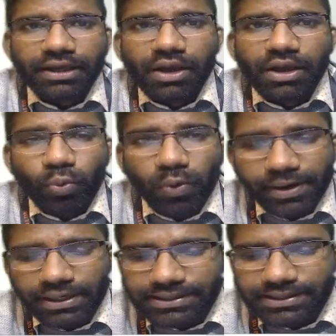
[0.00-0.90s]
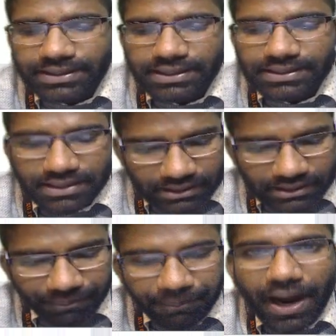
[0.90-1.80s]
we will discuss the
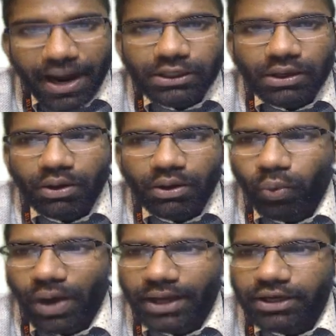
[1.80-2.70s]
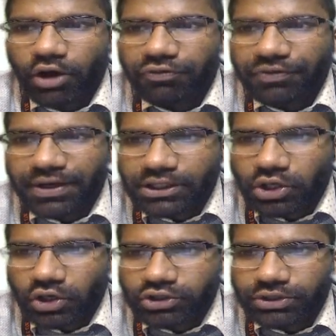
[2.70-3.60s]
part 1 of Indian
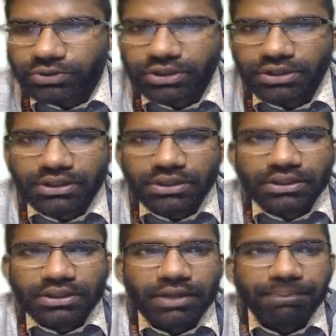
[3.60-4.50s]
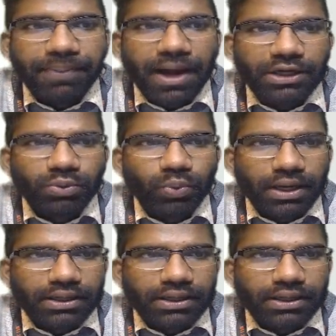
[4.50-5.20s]
Constitution. The part 1.